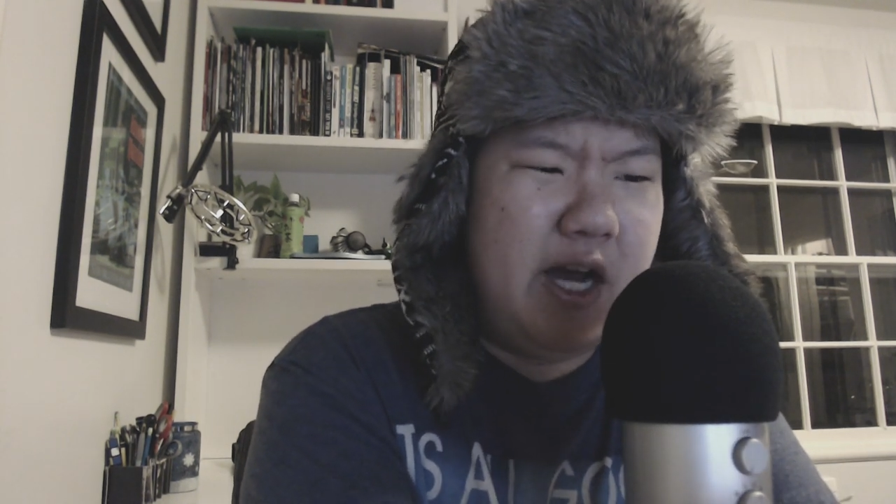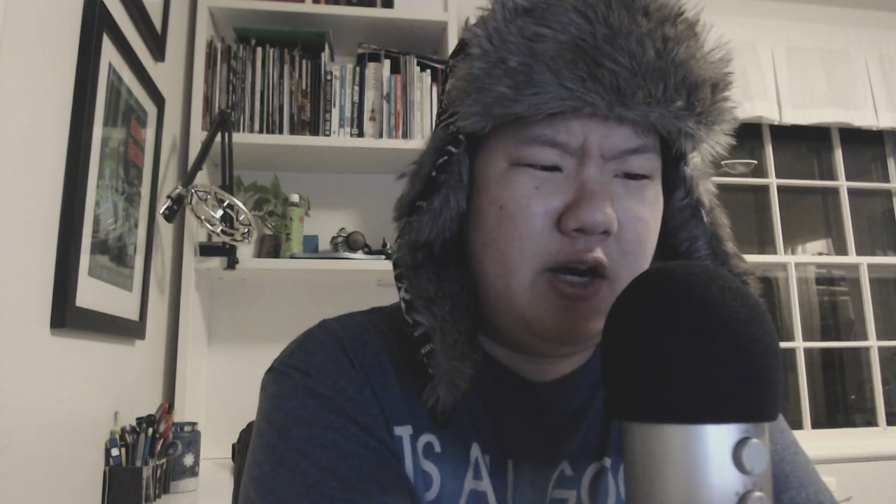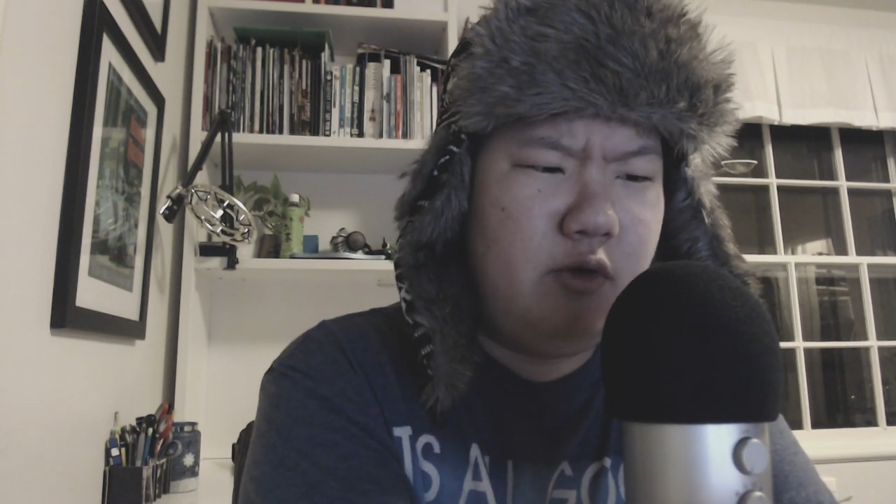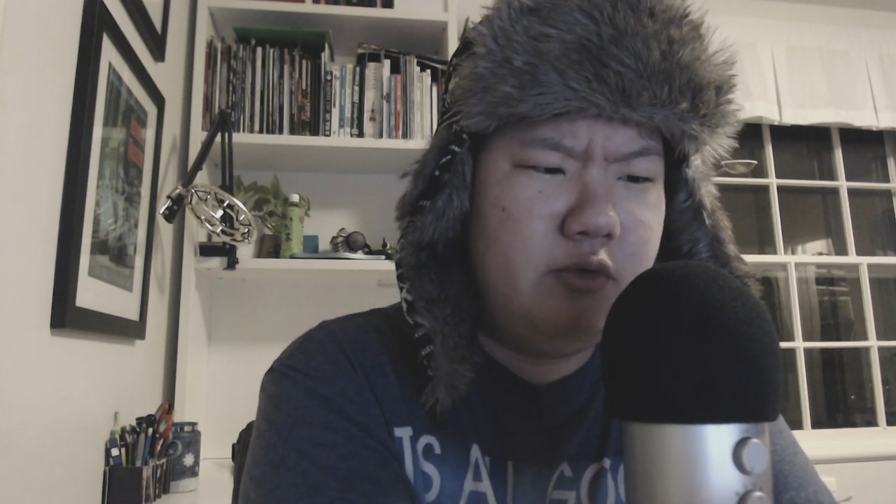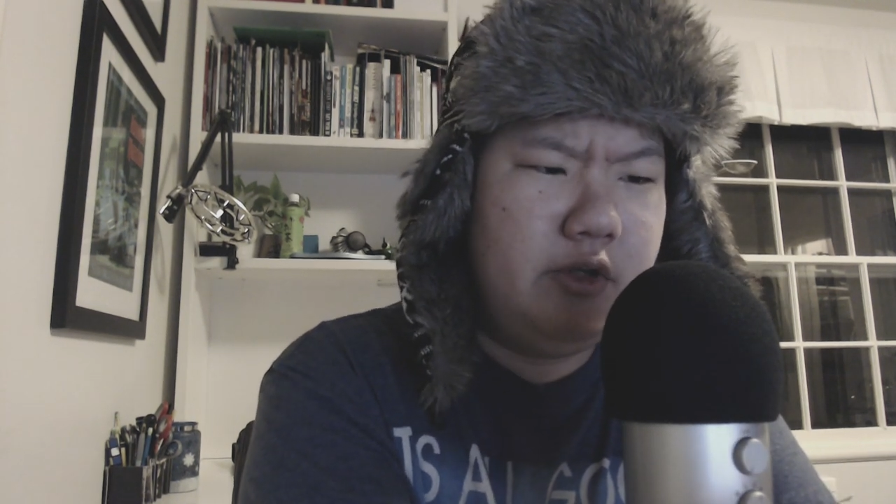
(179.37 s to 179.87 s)

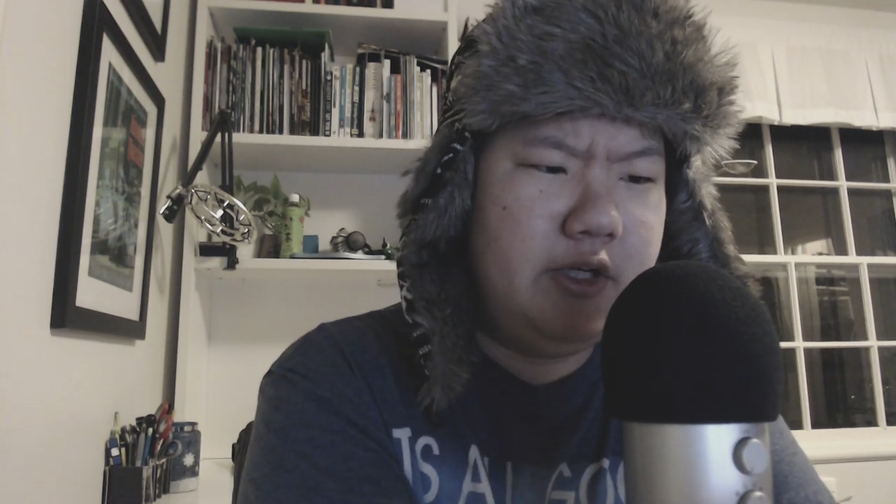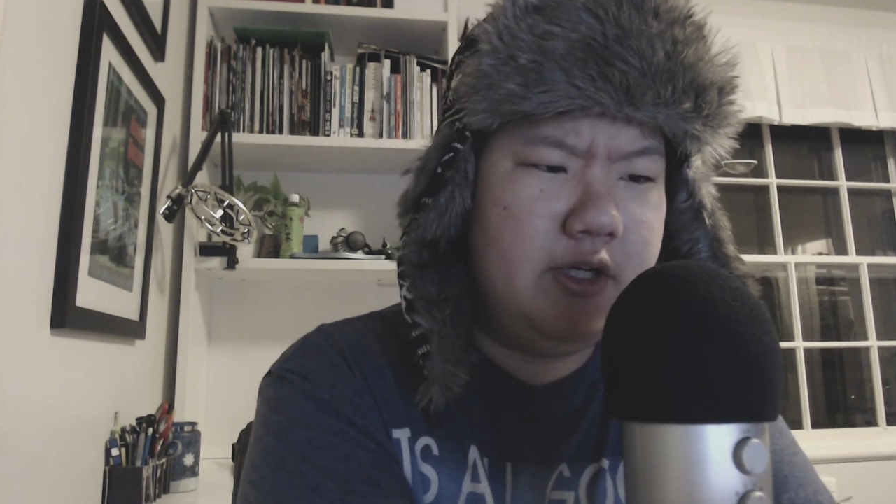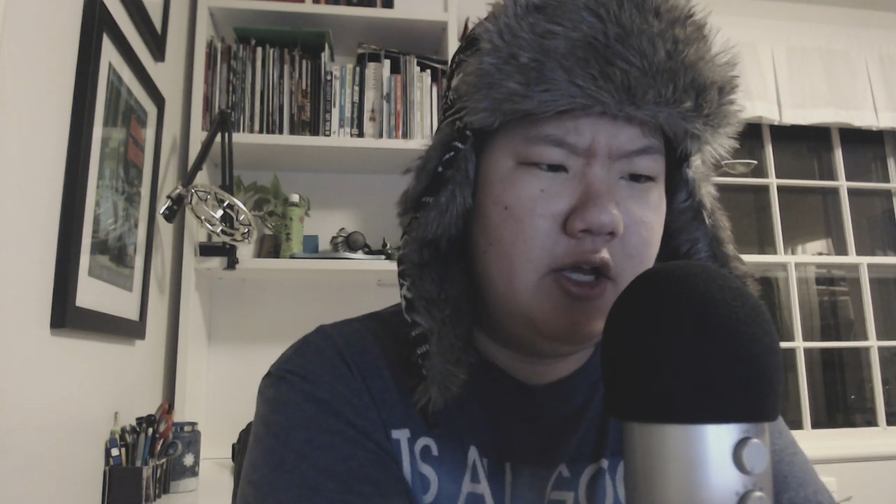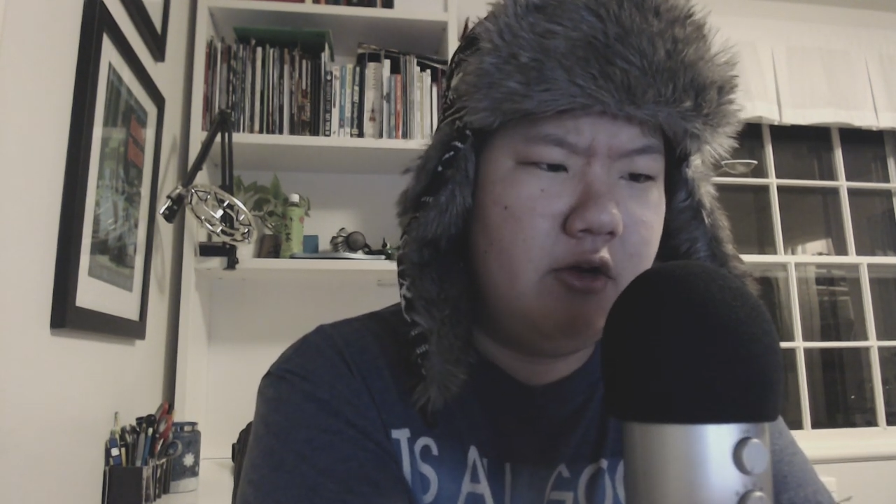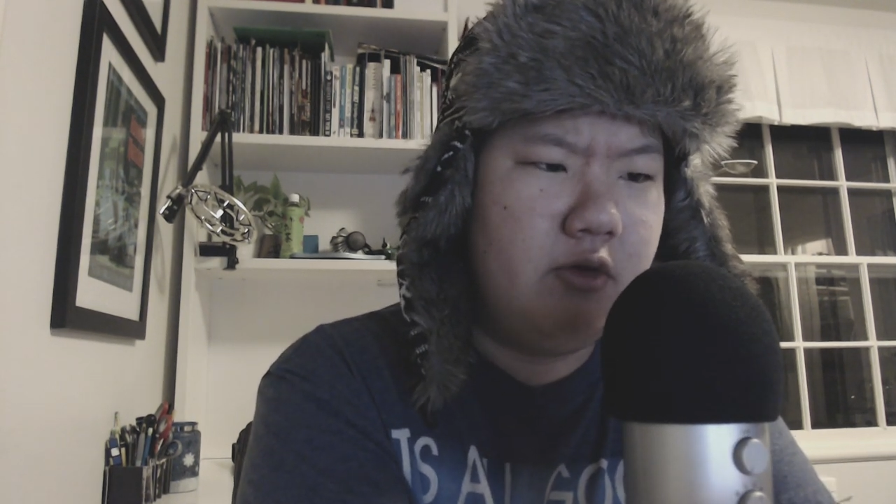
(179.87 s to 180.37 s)
I don't really
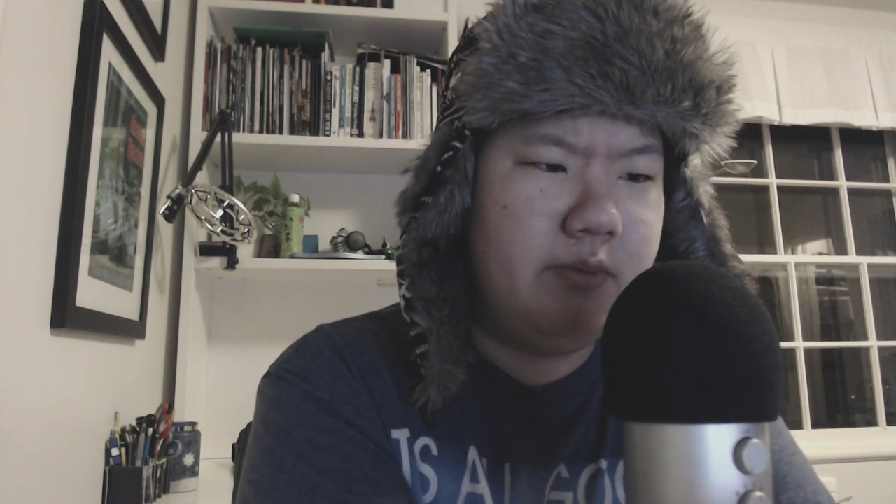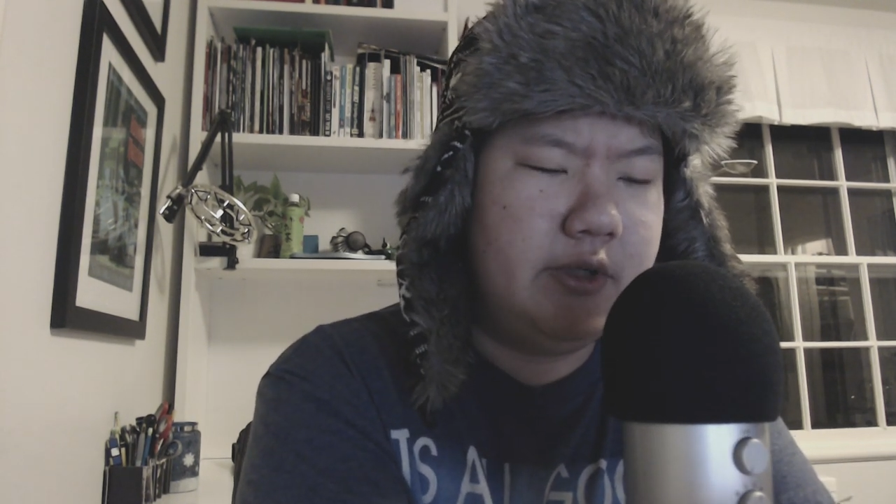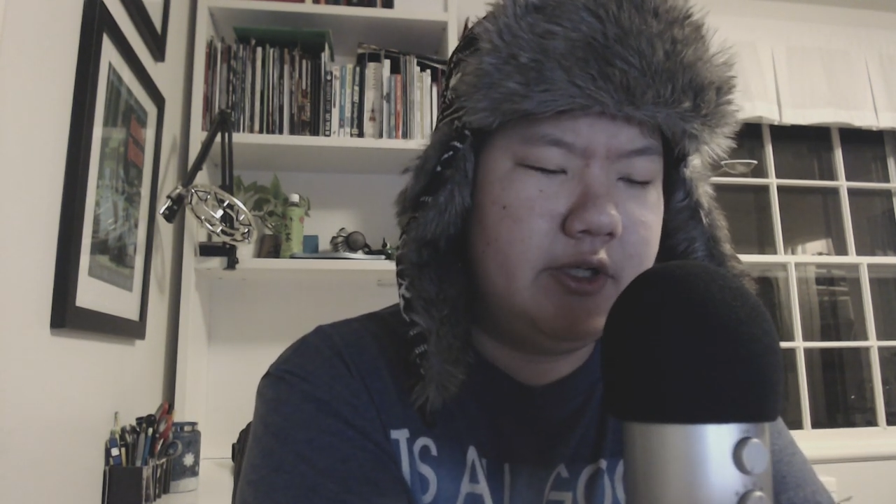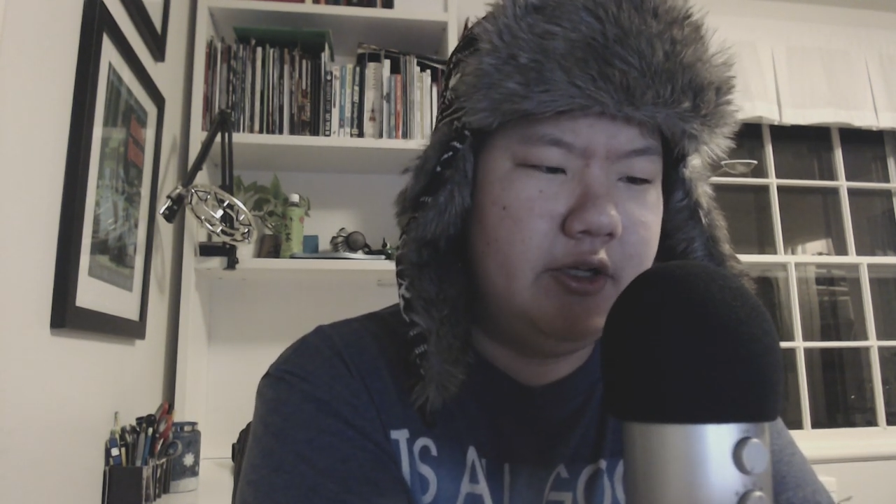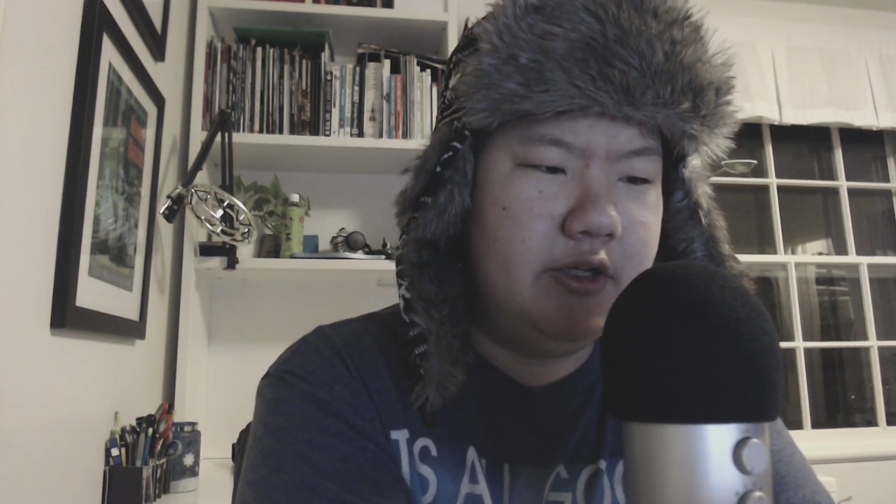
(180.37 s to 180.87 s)
know
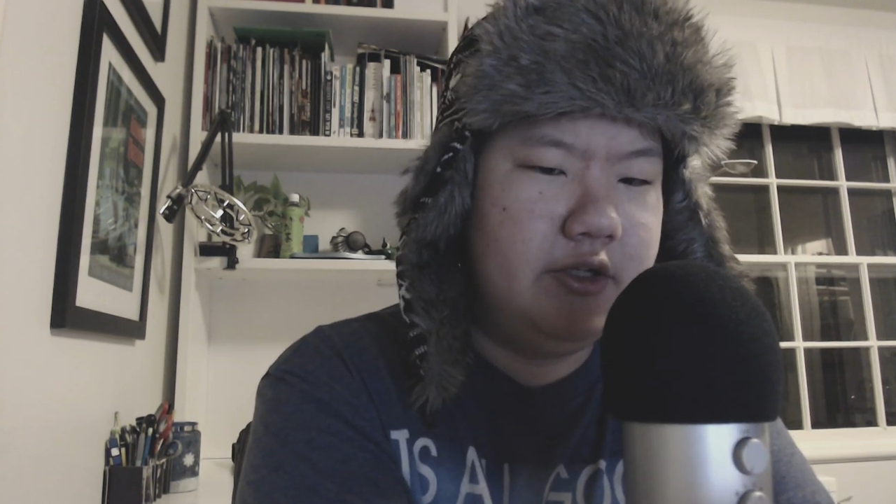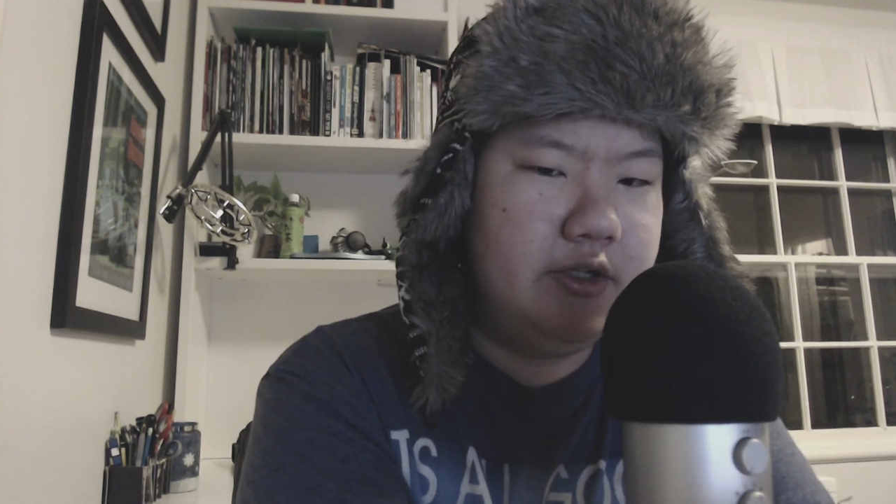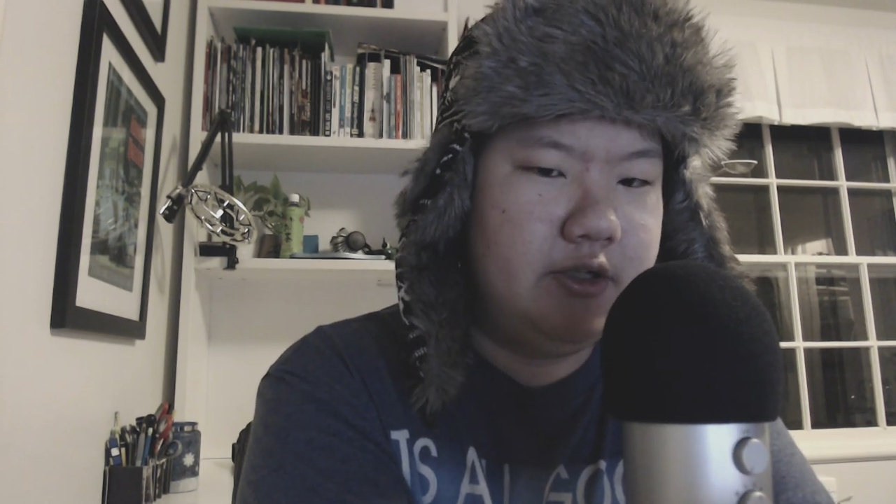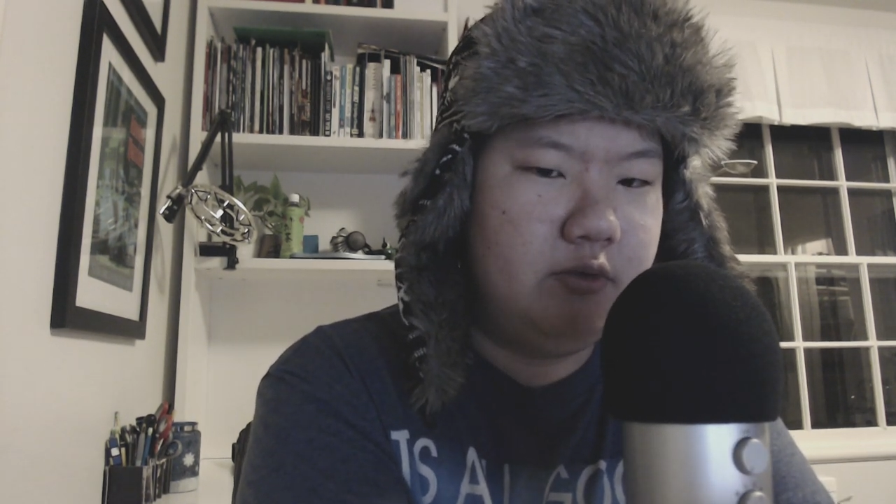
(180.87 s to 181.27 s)
because